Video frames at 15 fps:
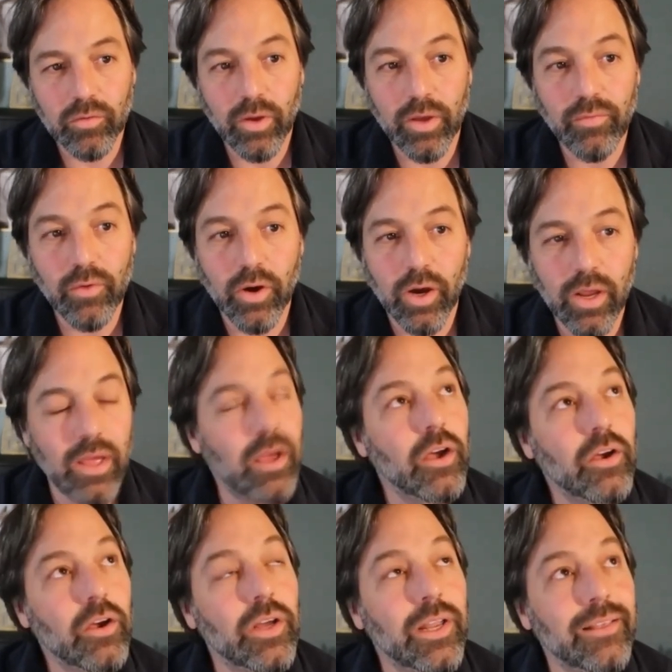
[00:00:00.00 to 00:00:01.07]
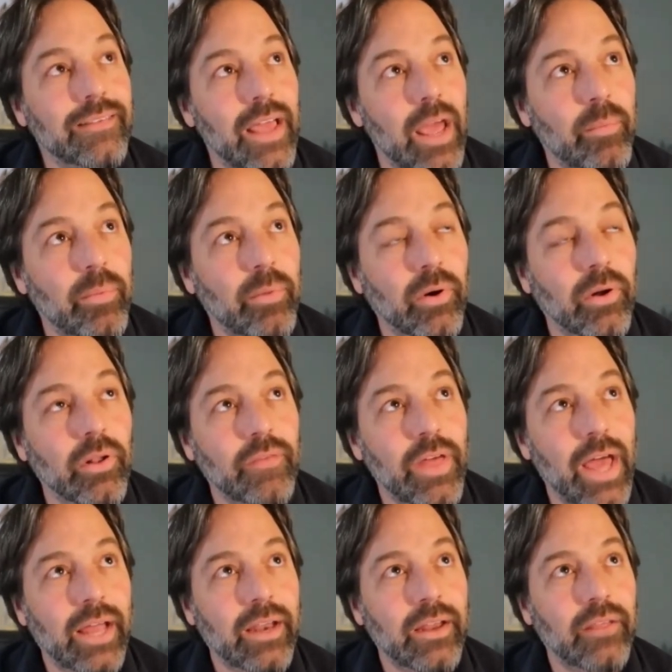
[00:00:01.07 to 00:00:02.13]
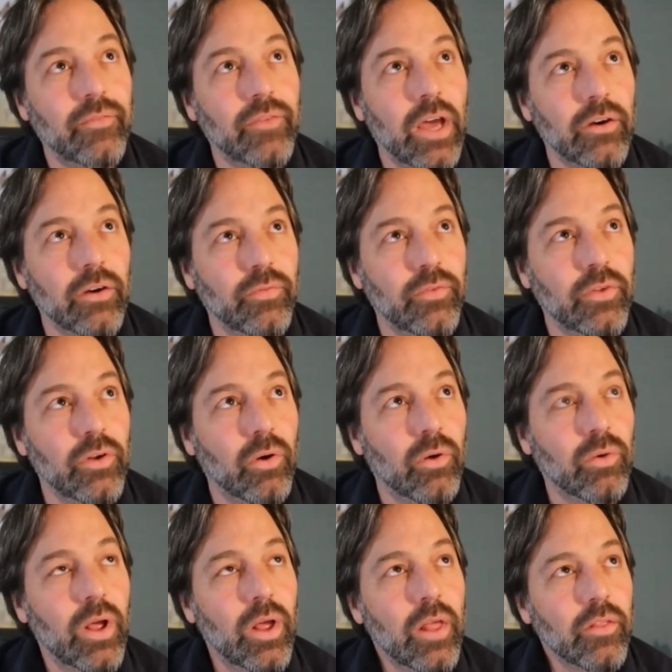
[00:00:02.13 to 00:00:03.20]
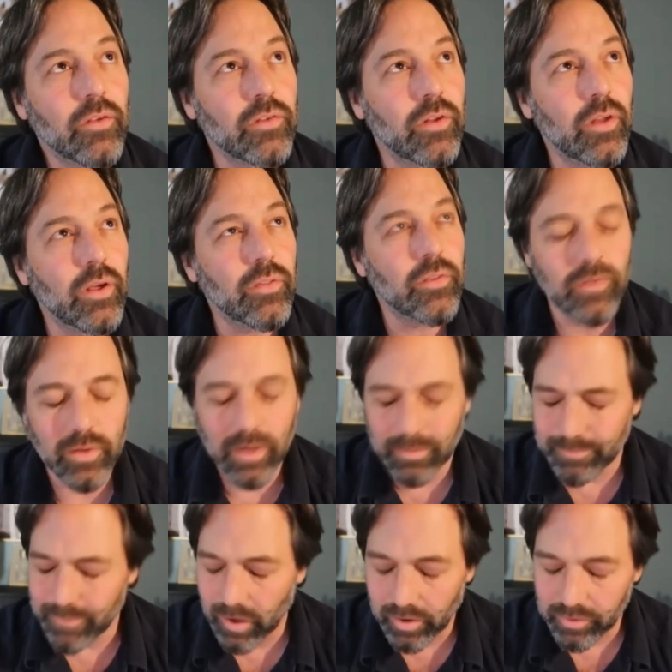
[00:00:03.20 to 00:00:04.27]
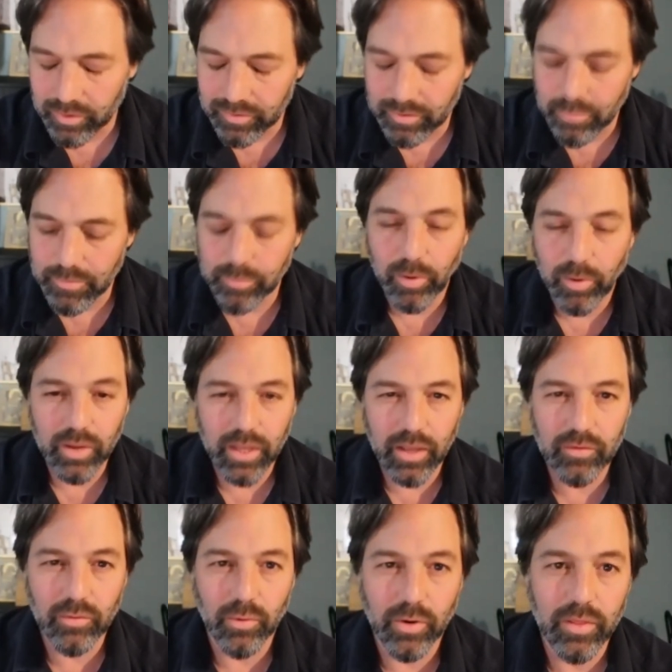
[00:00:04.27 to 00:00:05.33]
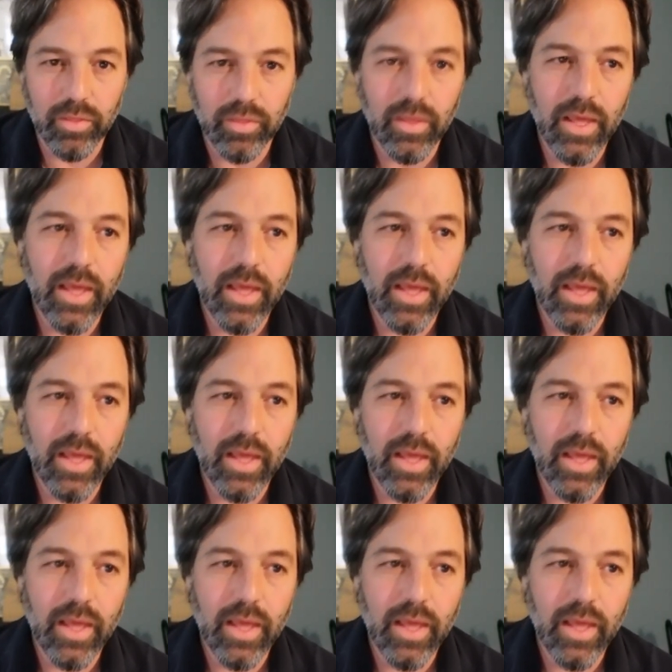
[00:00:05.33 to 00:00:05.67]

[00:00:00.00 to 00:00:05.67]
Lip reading: So if you a good example of that, I don't know if you know, there's a author, his name is Paul Kingsnorth.